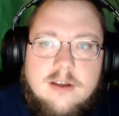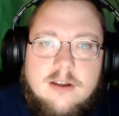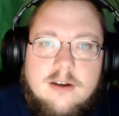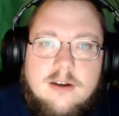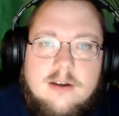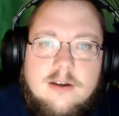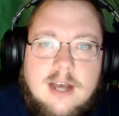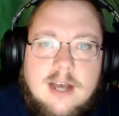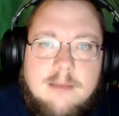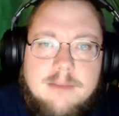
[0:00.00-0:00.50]

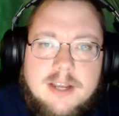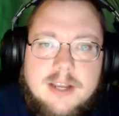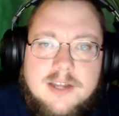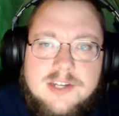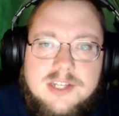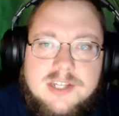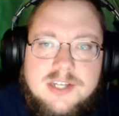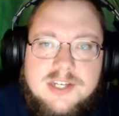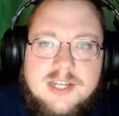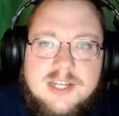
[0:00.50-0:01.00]
not
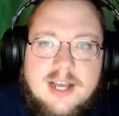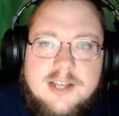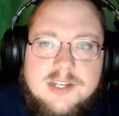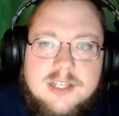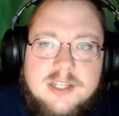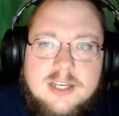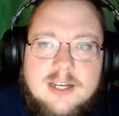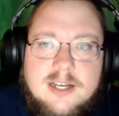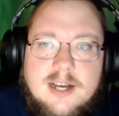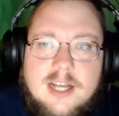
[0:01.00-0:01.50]
because of the size
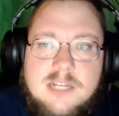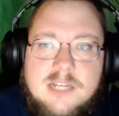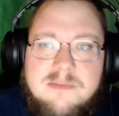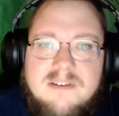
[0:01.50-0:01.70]
of the gods,